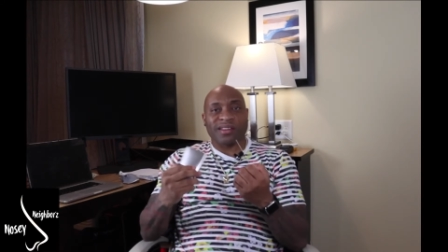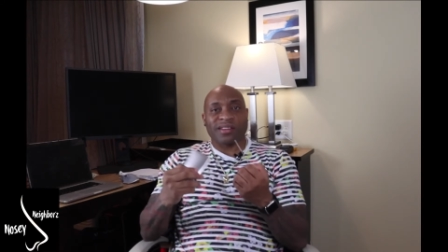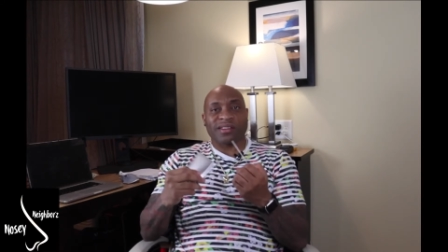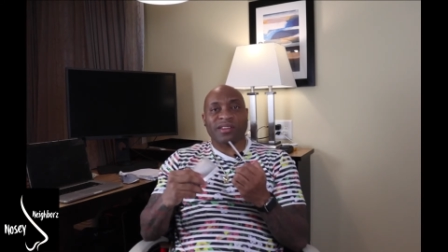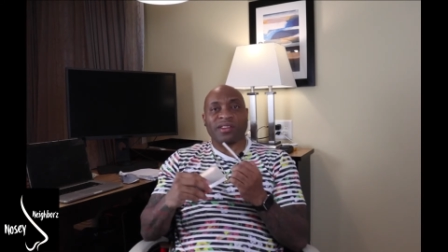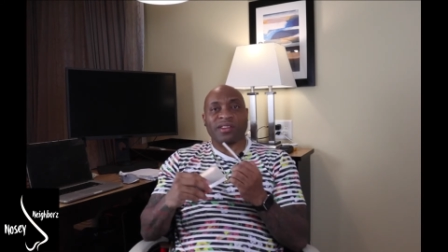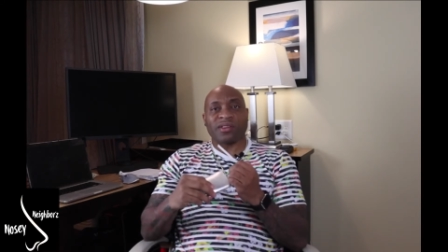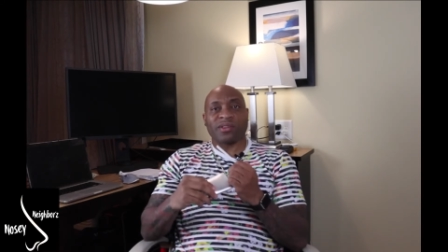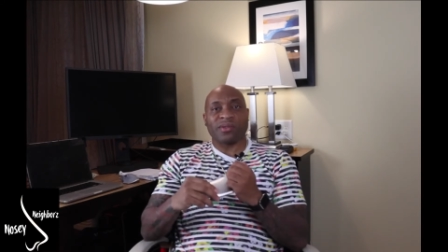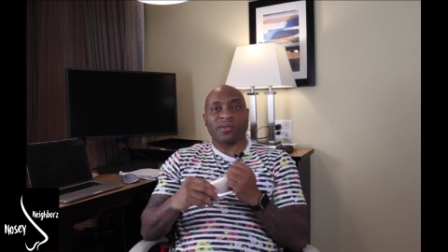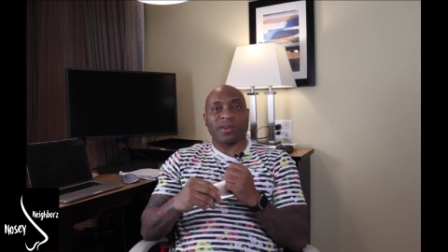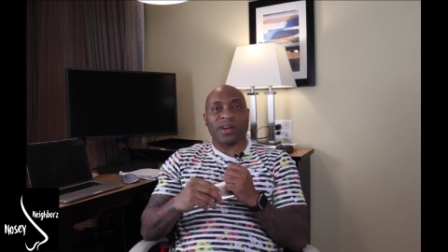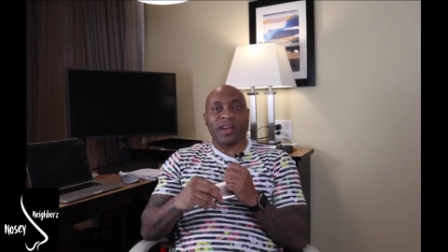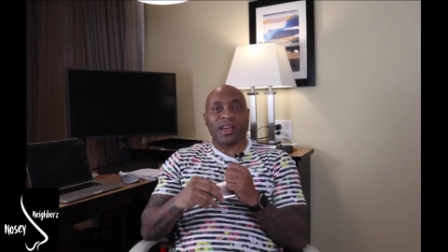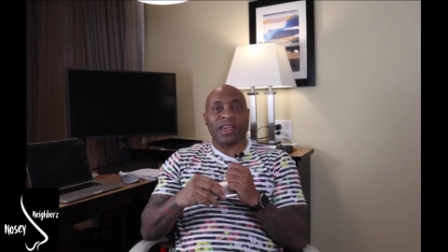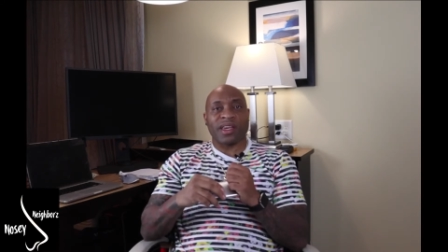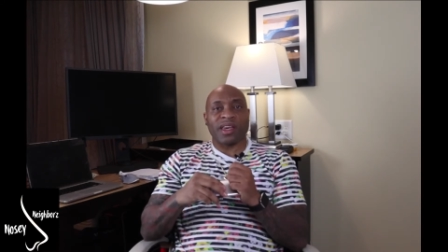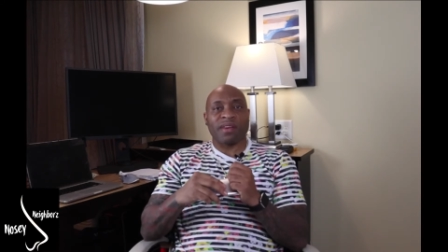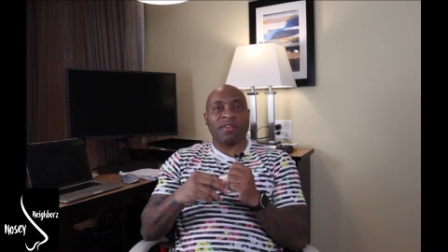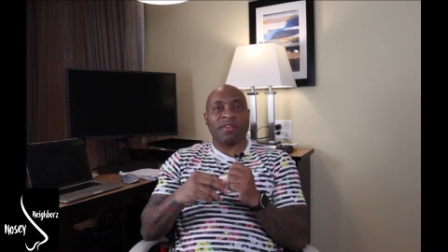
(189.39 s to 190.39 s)
So I
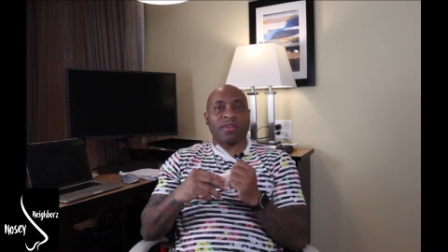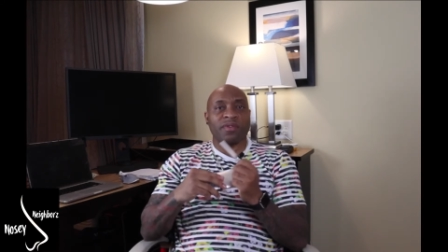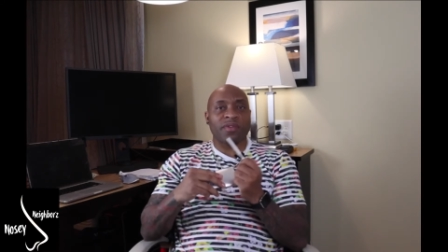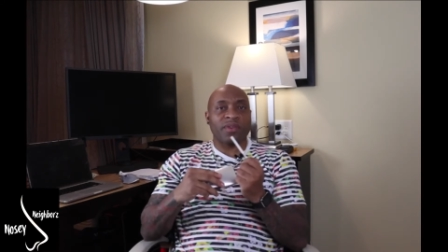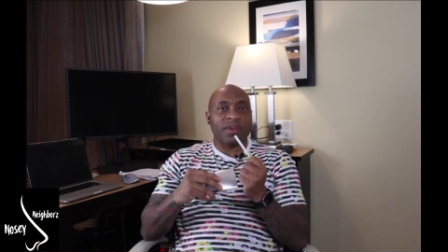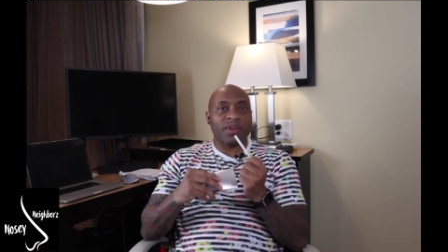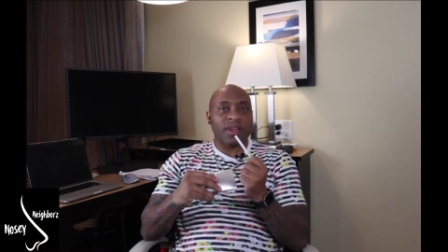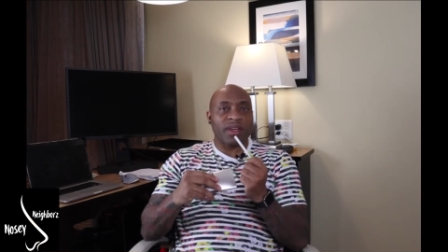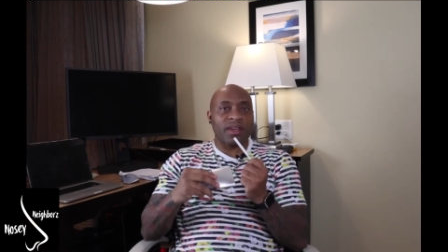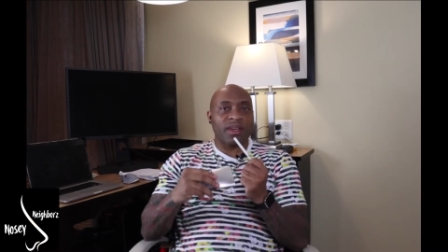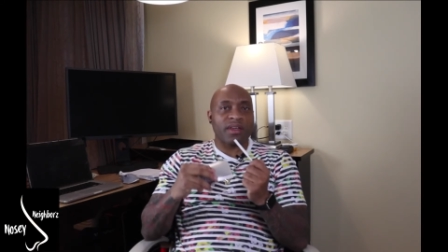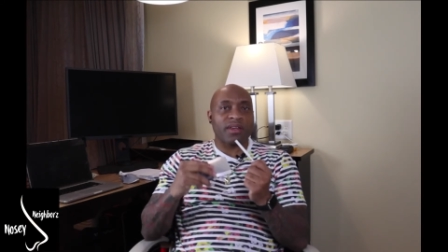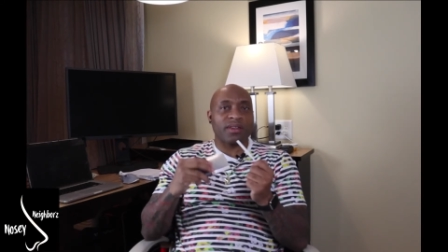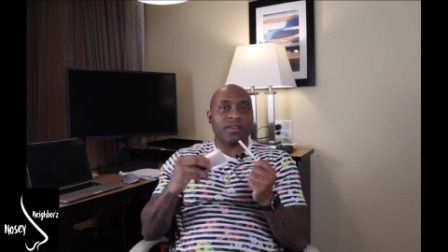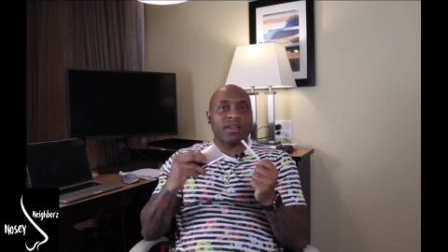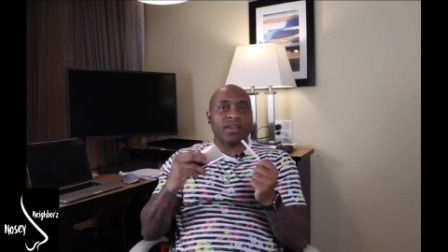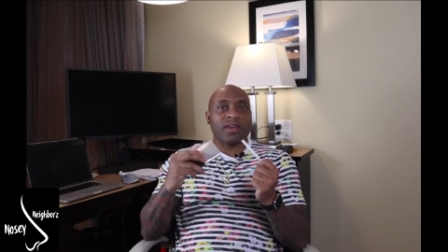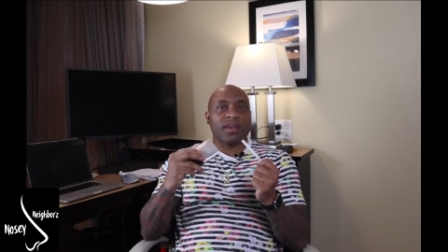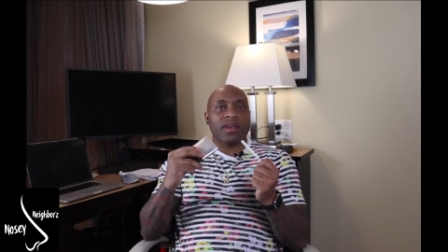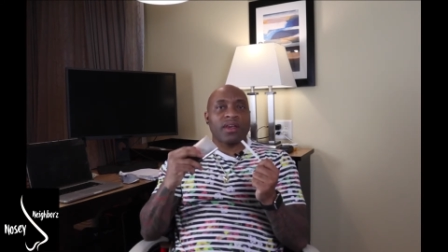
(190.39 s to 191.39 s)
gave it a few
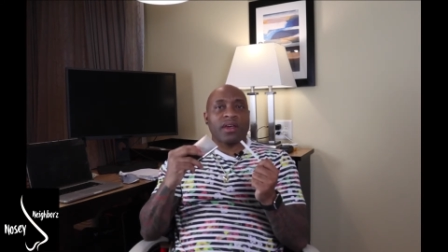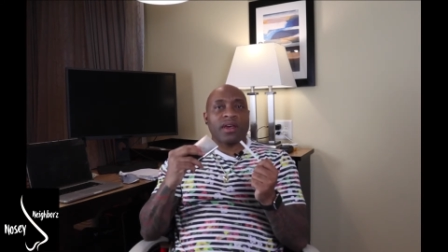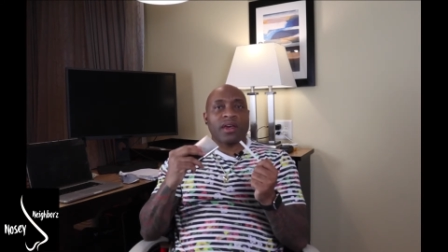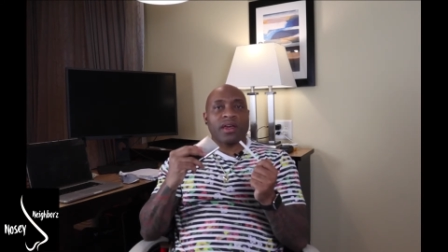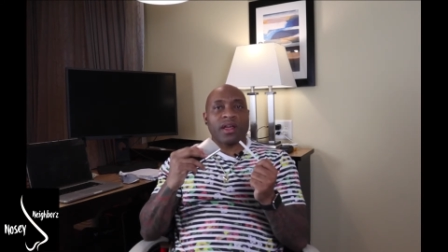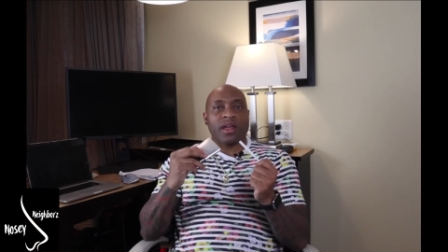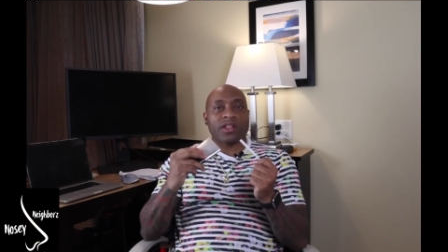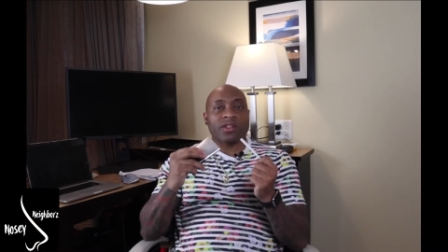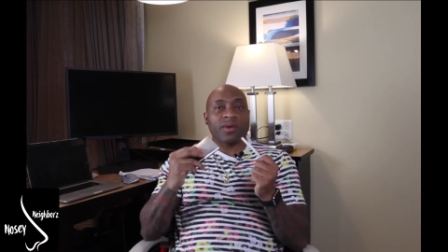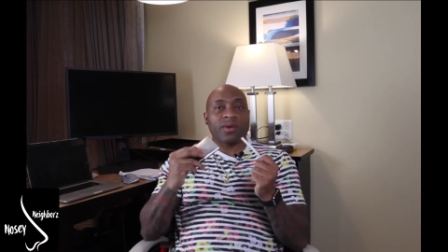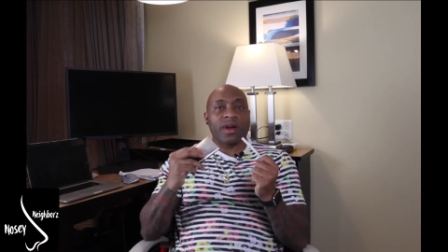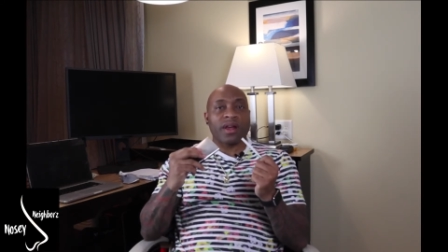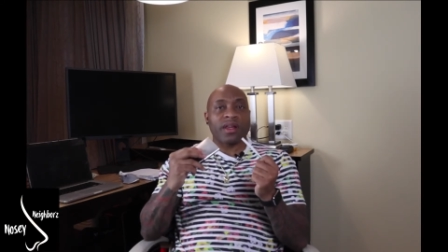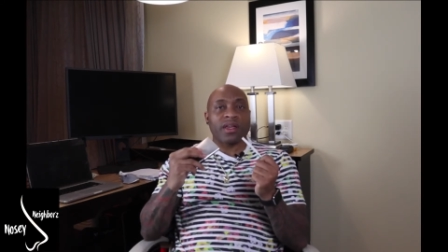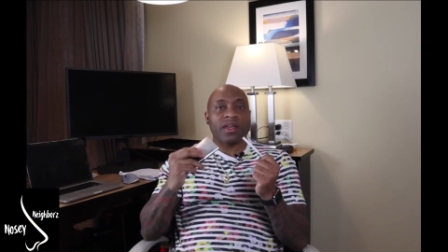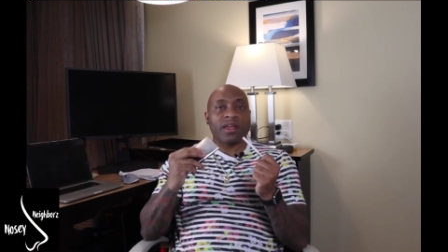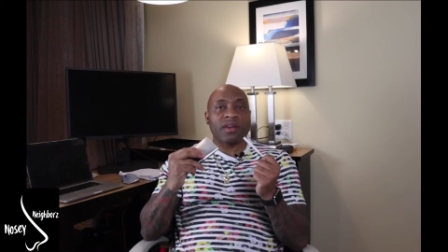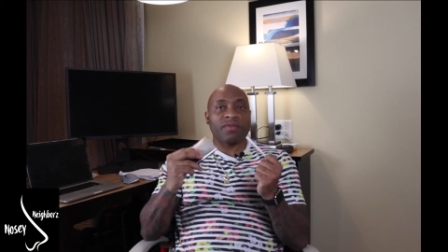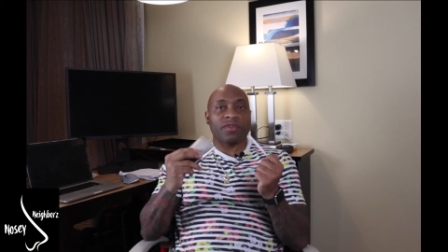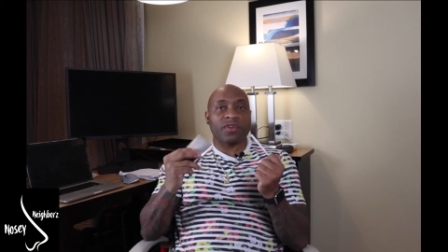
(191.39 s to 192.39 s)
days and I tried
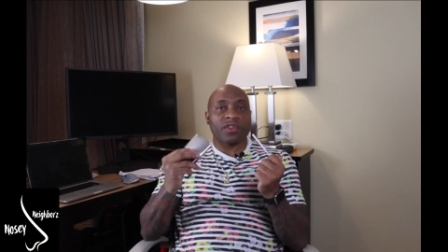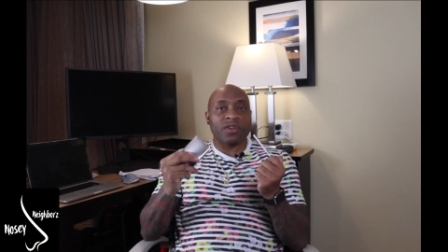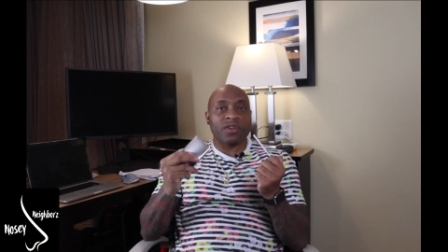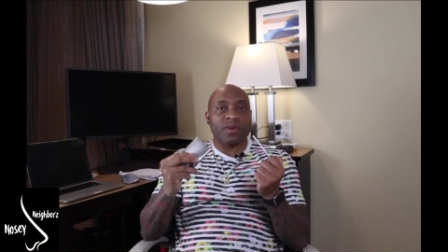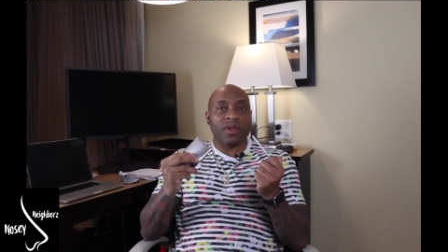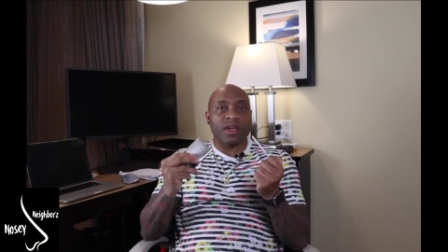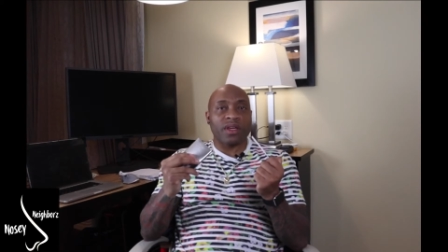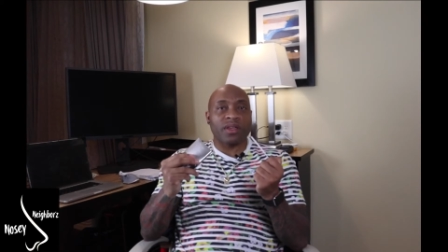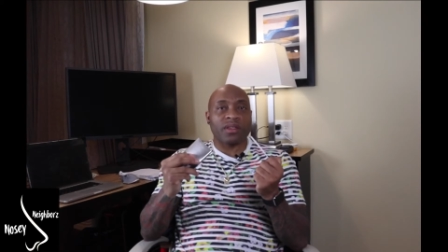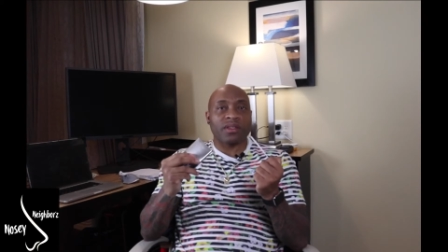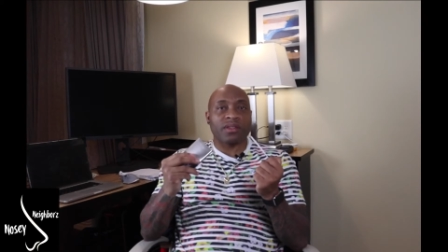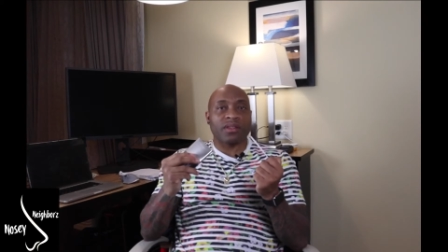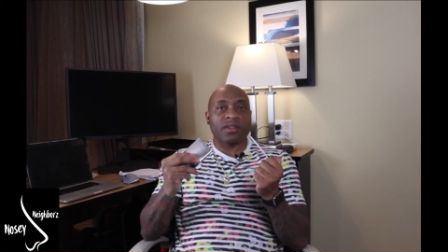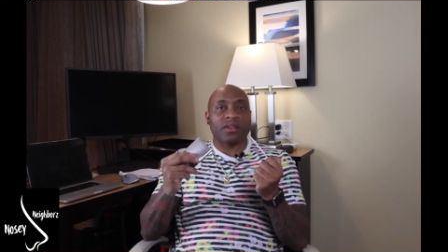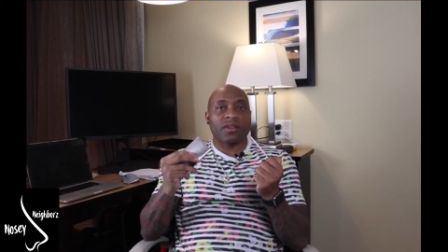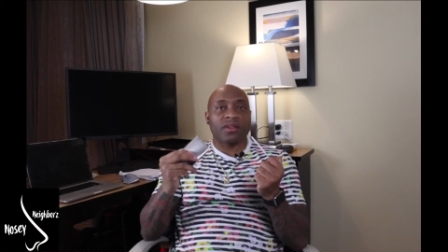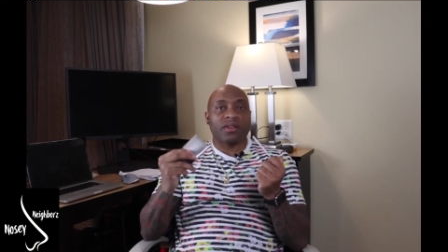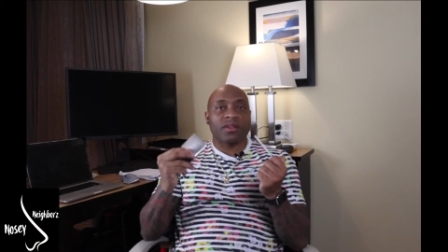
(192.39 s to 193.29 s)
again for 2 days